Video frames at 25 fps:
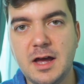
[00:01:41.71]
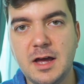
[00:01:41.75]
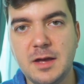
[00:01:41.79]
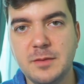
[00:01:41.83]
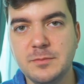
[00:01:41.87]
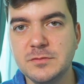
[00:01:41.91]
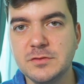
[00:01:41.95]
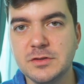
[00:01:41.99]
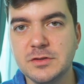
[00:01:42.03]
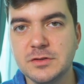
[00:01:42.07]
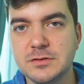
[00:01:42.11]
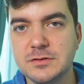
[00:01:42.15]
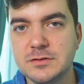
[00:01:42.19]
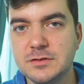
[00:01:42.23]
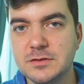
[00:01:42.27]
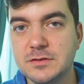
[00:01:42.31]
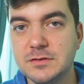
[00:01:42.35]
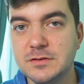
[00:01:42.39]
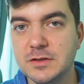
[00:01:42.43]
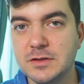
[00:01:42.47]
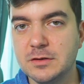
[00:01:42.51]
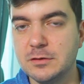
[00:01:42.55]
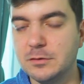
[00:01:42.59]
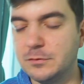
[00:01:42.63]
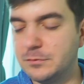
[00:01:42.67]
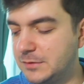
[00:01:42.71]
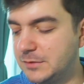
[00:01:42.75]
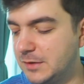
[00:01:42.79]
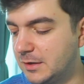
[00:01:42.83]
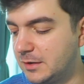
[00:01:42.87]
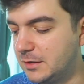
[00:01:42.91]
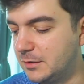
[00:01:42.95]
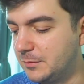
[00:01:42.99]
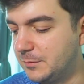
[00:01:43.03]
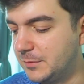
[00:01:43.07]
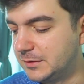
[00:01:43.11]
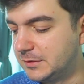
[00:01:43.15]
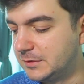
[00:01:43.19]
I'm just sick of
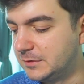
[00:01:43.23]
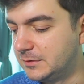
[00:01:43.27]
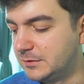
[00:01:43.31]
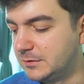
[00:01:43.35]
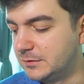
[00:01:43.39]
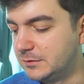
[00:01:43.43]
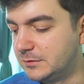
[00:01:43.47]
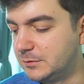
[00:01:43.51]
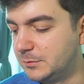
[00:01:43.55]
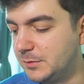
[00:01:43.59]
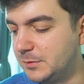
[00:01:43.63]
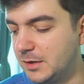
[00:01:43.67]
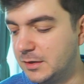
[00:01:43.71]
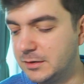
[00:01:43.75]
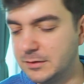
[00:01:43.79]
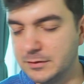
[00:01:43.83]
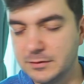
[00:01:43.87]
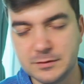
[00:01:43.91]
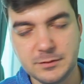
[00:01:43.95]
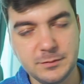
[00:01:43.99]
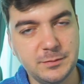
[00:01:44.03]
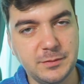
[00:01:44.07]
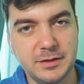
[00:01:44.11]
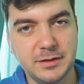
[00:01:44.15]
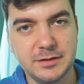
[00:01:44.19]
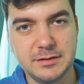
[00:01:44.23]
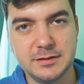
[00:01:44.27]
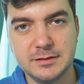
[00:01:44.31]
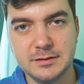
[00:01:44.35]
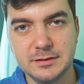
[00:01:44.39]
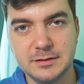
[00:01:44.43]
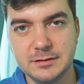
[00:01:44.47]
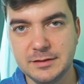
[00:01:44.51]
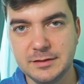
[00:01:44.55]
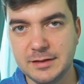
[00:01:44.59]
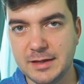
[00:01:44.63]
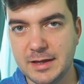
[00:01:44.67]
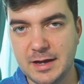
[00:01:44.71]
taking medicines, to be honest, but
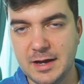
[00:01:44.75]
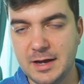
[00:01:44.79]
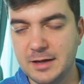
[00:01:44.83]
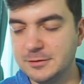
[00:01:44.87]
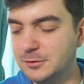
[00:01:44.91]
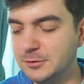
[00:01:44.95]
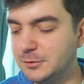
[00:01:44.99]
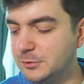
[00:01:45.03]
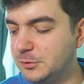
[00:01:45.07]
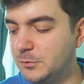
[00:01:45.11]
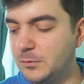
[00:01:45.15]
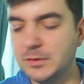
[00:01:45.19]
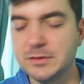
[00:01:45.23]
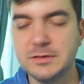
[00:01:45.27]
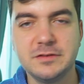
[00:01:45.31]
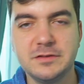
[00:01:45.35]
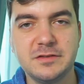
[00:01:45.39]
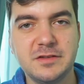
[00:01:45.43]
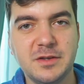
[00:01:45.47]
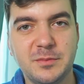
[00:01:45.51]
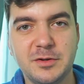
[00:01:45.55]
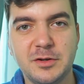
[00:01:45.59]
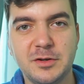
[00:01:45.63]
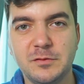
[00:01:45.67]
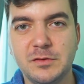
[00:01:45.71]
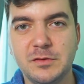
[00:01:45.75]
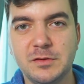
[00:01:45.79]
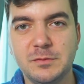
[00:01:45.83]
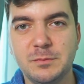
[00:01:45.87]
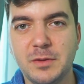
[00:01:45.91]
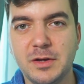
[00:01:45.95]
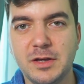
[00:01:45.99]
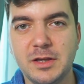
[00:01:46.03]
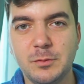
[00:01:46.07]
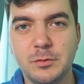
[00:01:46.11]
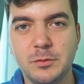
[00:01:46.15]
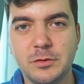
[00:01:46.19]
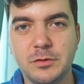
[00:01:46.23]
I don't know what is happening with
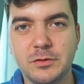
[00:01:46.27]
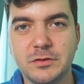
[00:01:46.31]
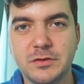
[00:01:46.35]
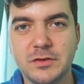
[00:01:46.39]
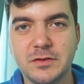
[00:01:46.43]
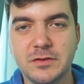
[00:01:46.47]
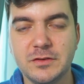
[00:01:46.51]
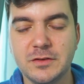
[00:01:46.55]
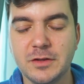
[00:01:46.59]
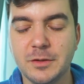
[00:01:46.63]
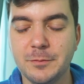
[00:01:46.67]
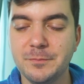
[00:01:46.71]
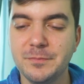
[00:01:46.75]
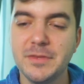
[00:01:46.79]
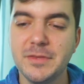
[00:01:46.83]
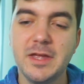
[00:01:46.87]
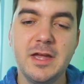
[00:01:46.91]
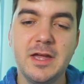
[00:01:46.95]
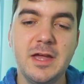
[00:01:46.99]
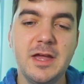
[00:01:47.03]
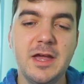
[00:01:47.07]
my immune system.